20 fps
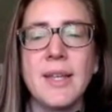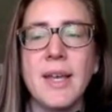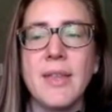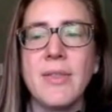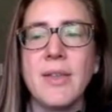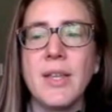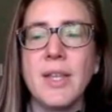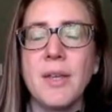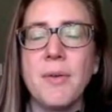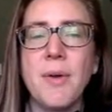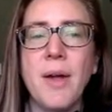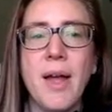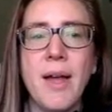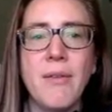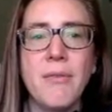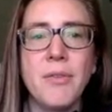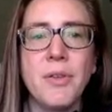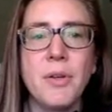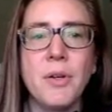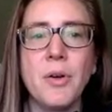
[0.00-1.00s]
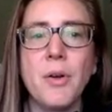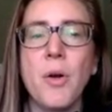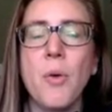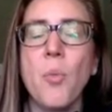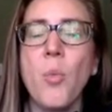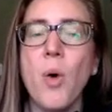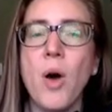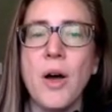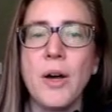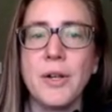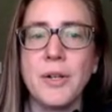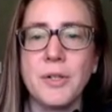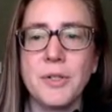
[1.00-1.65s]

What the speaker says: and then you have your water